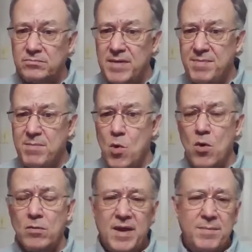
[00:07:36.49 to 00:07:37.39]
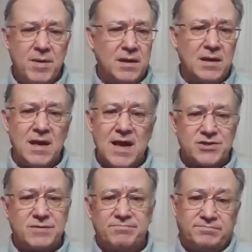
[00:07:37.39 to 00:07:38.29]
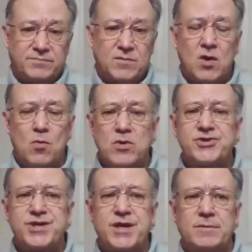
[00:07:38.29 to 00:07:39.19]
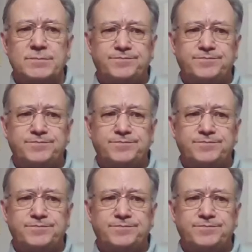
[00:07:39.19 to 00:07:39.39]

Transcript: Maybe more, maybe a little less. We'll see.